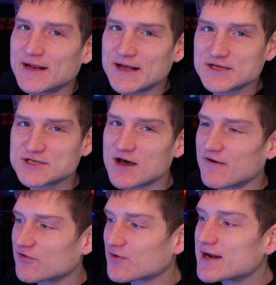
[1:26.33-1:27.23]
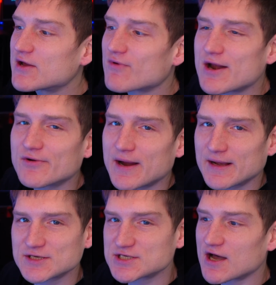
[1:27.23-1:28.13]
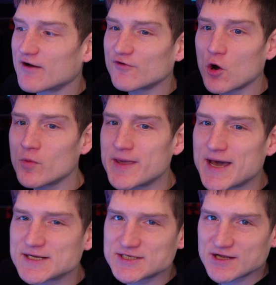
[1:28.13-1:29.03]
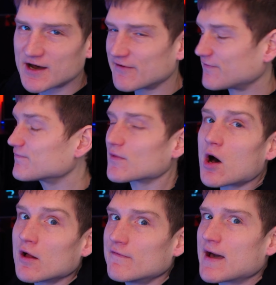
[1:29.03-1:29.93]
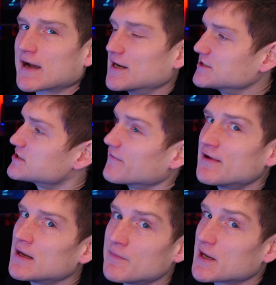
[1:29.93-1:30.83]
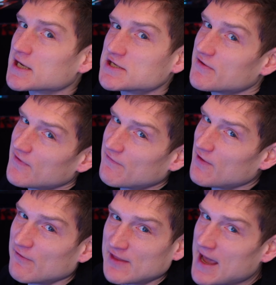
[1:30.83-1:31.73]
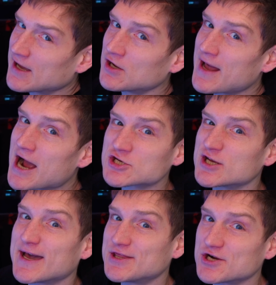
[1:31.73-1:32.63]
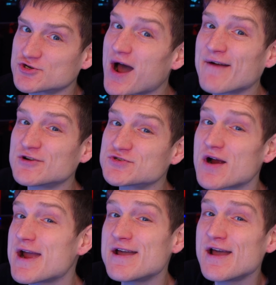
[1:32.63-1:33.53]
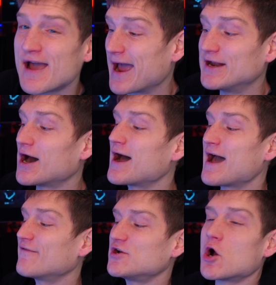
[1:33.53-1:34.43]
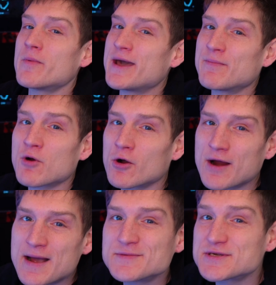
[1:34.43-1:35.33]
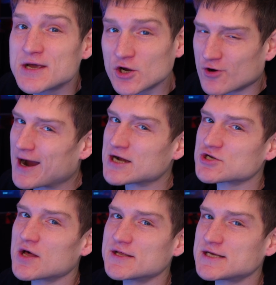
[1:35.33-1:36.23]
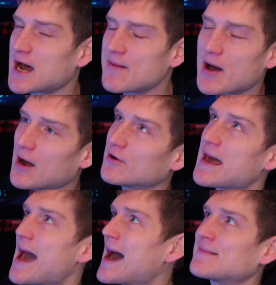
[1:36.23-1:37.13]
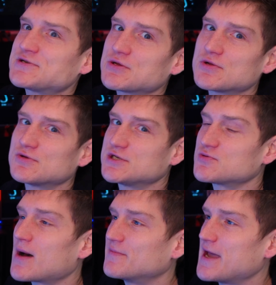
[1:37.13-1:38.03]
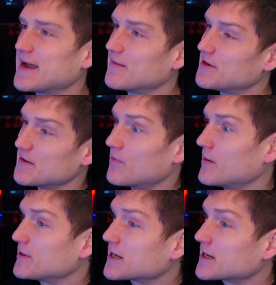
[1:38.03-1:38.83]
editing stuff, 3D rendering stuff, OBS stuff, all of that kind of stuff. Because if they could actually get their drivers right and not have Adobe programs crash all the time, I would absolutely swap to AMD. But